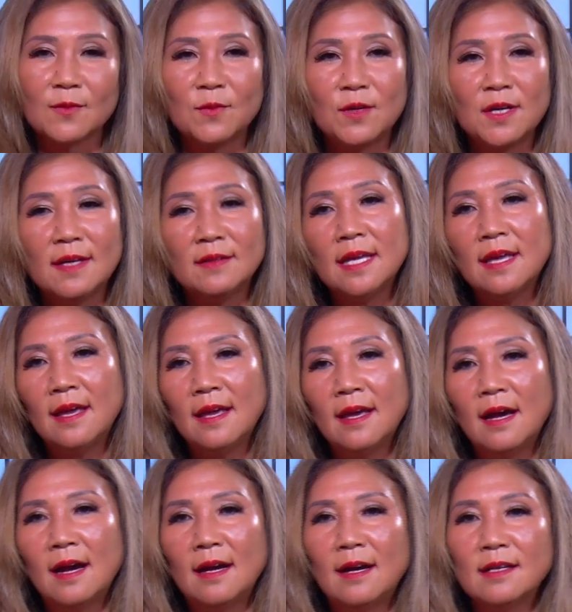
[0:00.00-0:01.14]
Well,
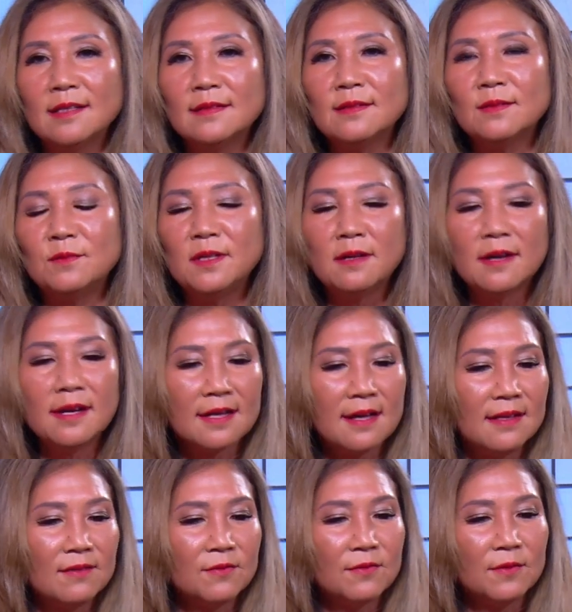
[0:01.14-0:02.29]
so we are
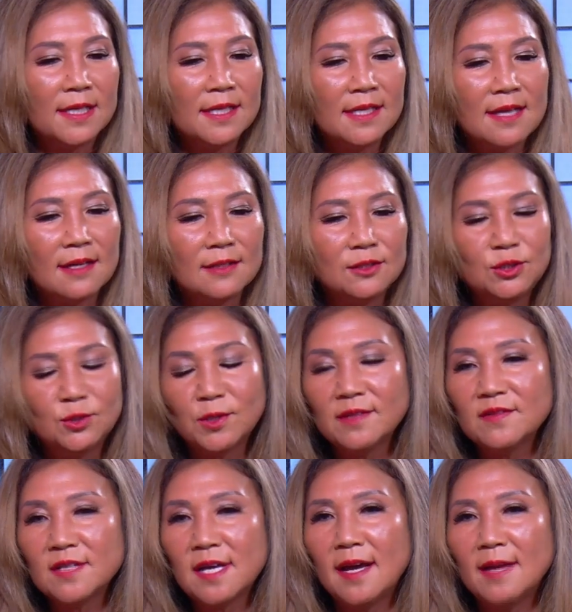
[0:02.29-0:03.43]
kind of running short
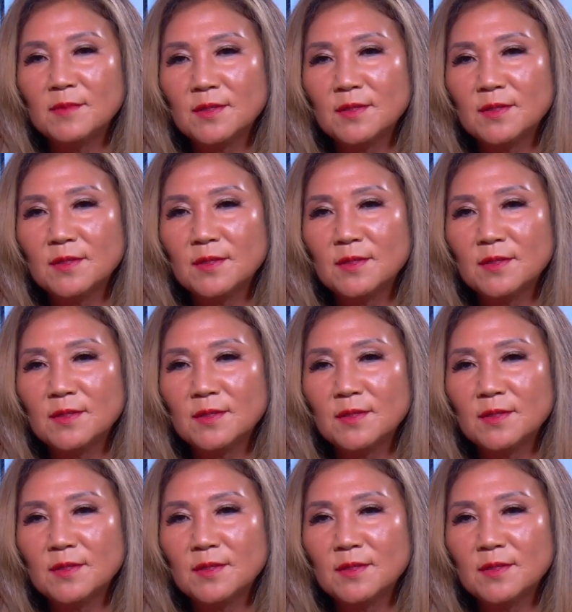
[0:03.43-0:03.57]
of time.